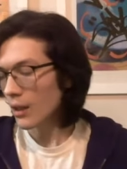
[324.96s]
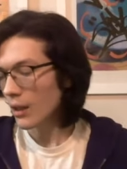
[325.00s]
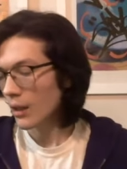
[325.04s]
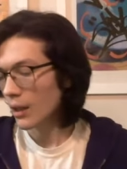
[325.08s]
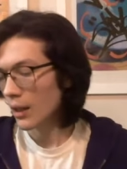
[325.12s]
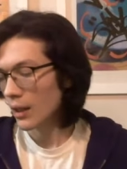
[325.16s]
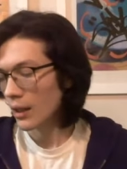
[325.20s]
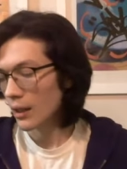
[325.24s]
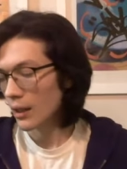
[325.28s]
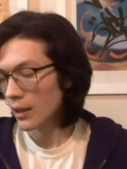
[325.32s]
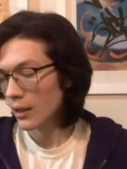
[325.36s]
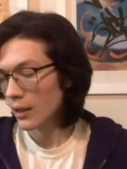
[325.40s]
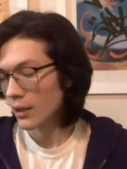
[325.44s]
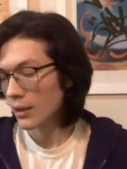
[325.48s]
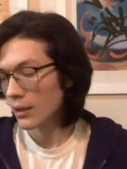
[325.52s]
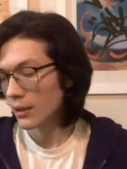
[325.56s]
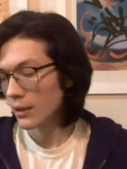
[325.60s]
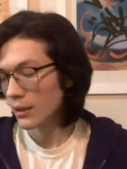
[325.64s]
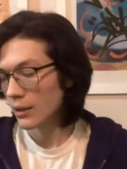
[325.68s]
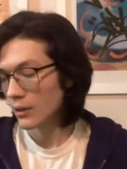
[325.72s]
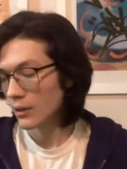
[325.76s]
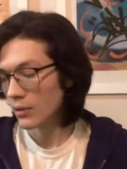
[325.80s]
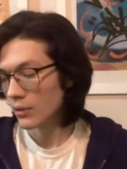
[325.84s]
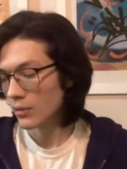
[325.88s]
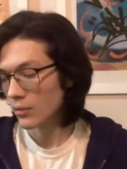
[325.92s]

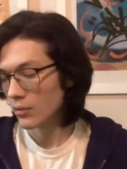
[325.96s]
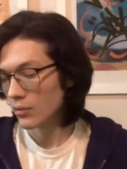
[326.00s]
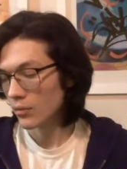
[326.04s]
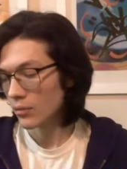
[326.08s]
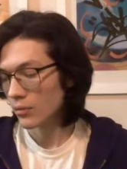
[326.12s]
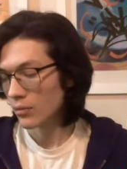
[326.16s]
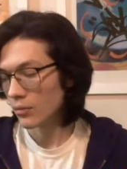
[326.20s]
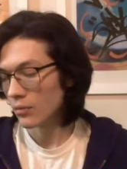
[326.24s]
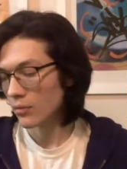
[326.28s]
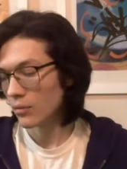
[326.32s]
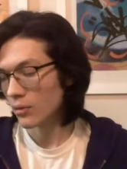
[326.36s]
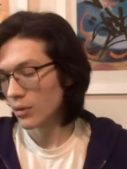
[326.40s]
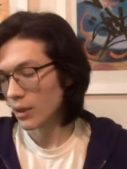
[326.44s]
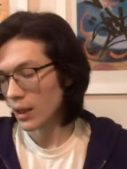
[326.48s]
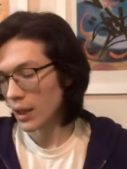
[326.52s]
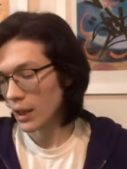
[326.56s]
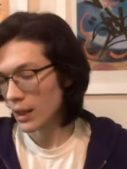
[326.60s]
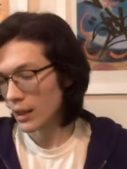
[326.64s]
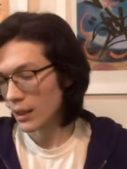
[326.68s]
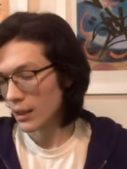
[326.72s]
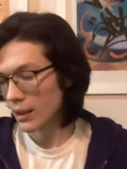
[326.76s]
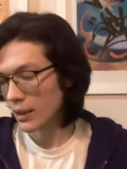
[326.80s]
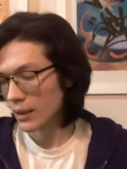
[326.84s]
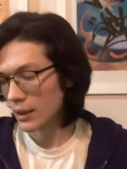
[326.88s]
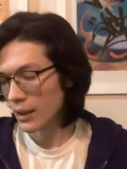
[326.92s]
uh,
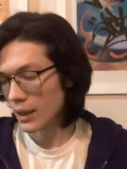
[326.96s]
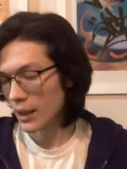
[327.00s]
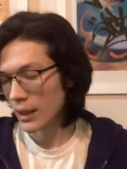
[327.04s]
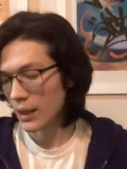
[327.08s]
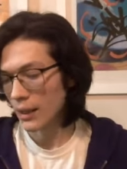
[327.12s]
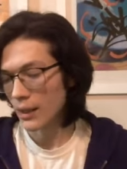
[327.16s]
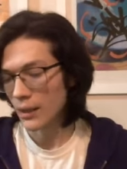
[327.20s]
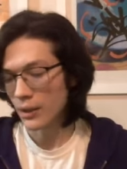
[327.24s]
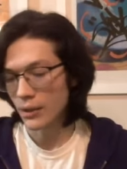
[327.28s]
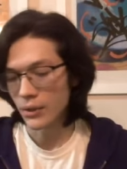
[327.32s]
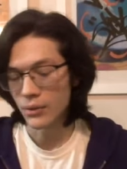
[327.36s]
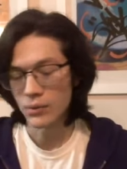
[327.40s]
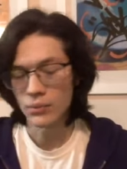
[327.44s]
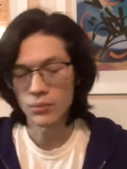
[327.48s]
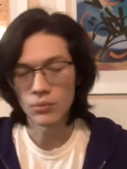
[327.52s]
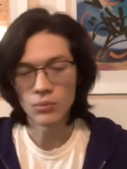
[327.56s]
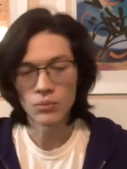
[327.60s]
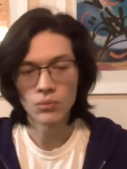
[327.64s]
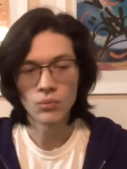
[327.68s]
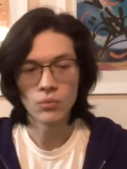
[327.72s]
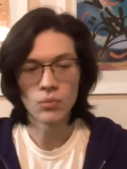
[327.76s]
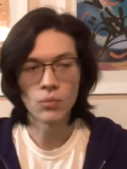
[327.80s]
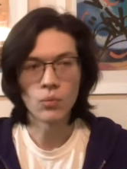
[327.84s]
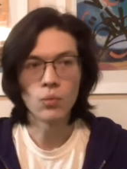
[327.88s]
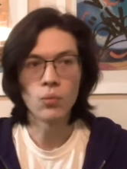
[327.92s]
I
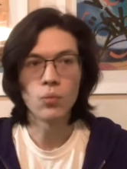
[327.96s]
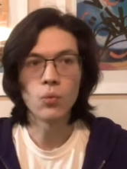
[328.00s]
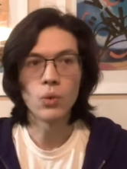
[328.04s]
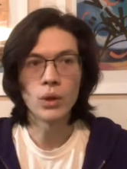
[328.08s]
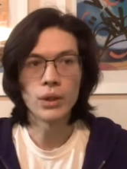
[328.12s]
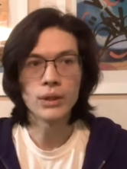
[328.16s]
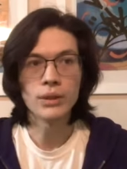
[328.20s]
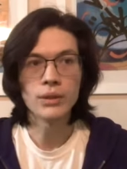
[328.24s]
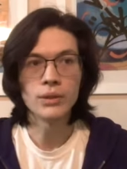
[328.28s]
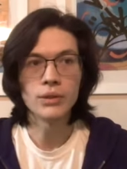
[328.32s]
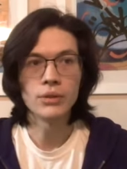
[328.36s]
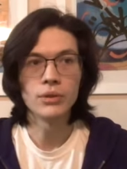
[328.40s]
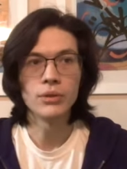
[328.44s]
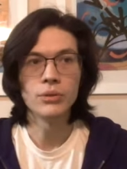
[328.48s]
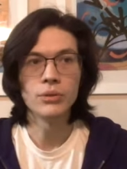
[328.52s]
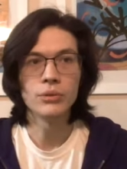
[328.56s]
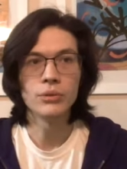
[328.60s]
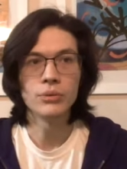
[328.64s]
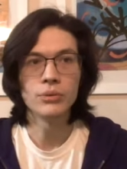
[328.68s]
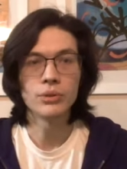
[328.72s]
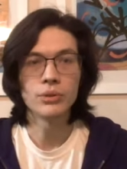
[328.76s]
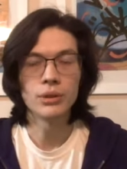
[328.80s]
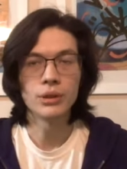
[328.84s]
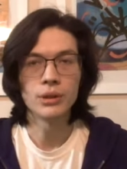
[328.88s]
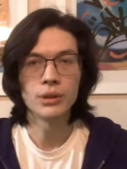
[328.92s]
want
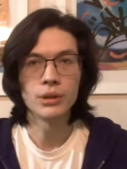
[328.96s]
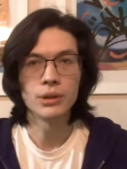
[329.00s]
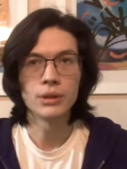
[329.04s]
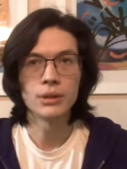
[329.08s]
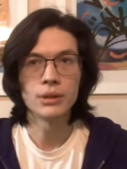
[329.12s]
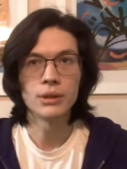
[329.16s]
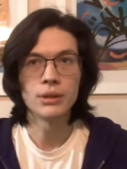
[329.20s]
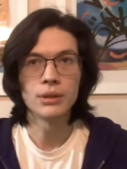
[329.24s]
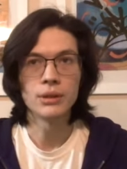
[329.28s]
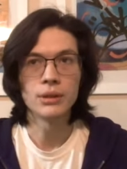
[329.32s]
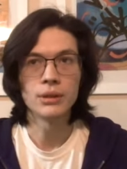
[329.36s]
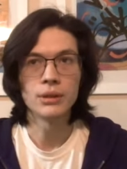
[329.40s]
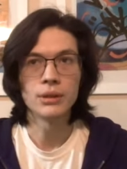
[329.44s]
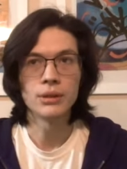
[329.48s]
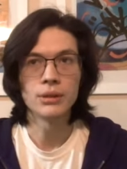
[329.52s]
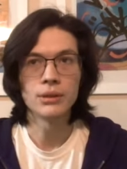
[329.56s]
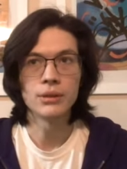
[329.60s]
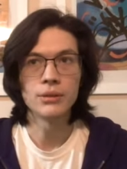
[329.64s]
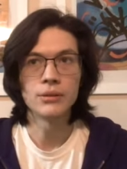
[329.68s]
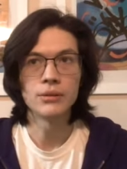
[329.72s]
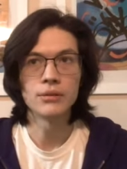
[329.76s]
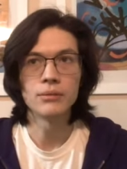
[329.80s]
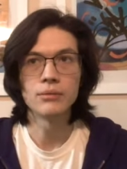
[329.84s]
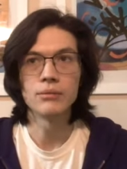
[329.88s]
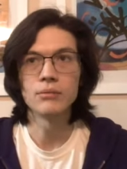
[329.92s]
you
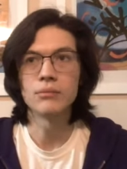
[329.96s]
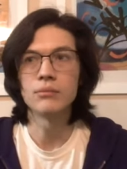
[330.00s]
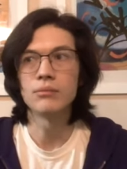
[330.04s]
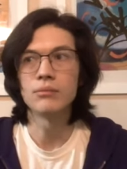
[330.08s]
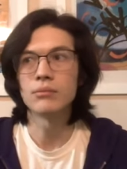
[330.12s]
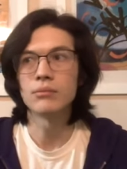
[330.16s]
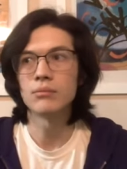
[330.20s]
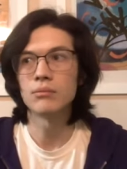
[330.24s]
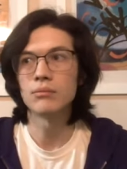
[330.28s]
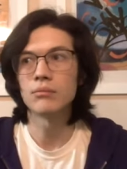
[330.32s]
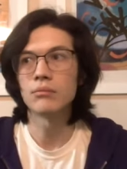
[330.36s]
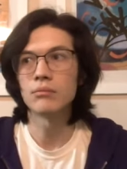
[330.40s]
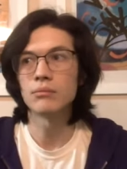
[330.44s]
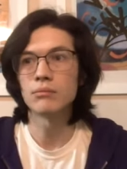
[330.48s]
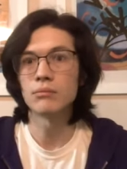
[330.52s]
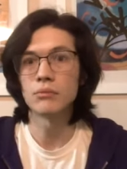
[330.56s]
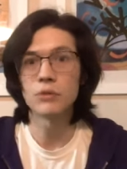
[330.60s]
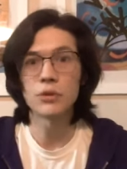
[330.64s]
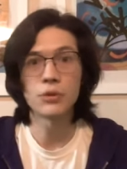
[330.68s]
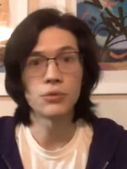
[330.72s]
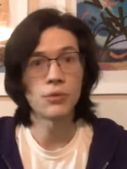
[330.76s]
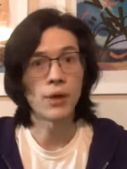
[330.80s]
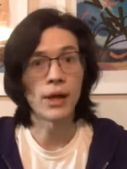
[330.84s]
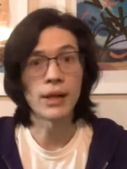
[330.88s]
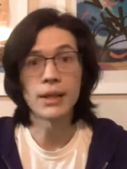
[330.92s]
to
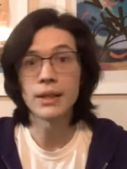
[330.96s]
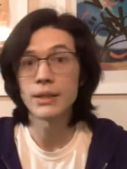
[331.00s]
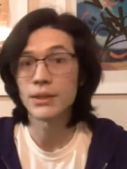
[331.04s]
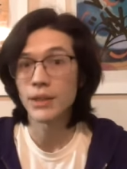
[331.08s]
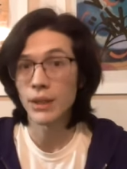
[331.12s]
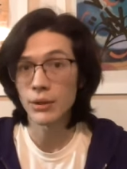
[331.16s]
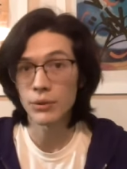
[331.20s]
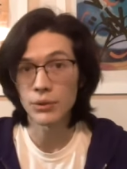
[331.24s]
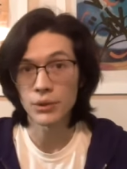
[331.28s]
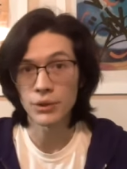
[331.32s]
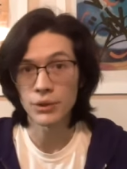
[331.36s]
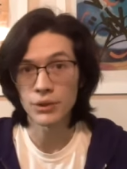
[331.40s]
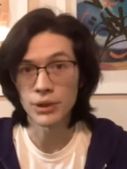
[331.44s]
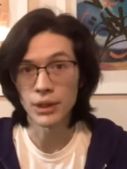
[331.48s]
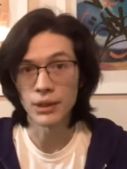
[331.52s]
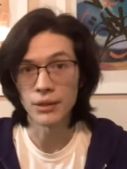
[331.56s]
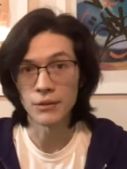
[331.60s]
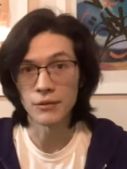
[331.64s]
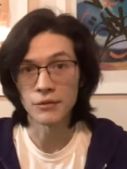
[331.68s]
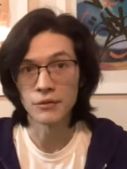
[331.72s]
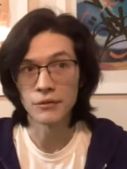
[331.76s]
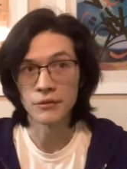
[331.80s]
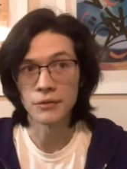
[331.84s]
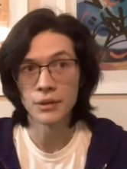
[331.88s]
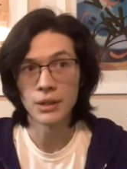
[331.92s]
try this out
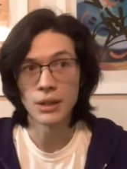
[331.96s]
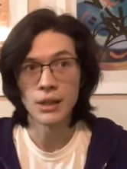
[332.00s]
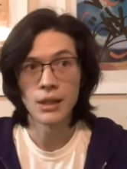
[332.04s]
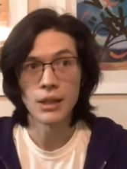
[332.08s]
yourself,